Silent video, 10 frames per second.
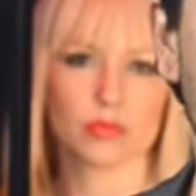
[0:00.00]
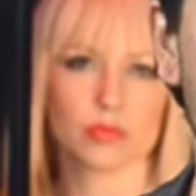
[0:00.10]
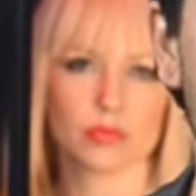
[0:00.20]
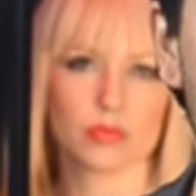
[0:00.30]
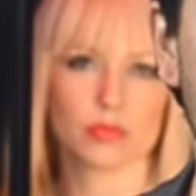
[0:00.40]

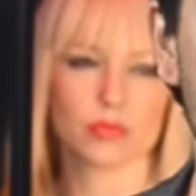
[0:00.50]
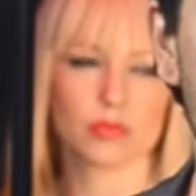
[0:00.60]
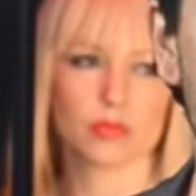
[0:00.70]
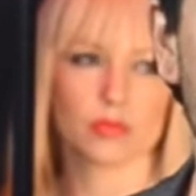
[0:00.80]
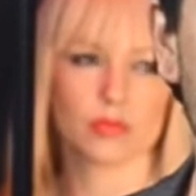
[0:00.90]

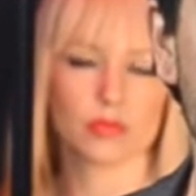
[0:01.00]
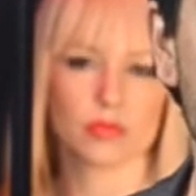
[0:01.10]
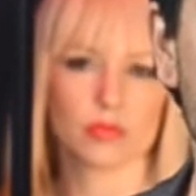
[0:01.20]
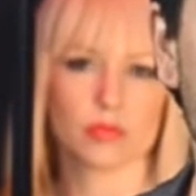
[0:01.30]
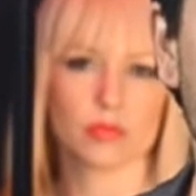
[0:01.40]

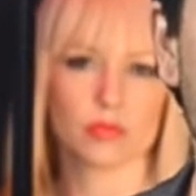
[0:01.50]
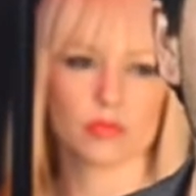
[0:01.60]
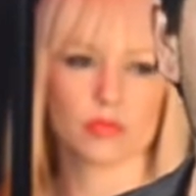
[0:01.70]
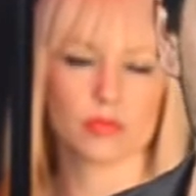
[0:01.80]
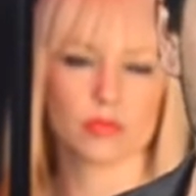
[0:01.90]

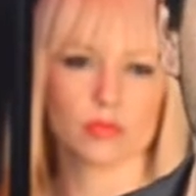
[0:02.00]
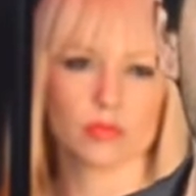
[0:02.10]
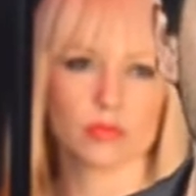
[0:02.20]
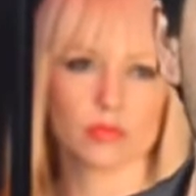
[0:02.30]
(silent)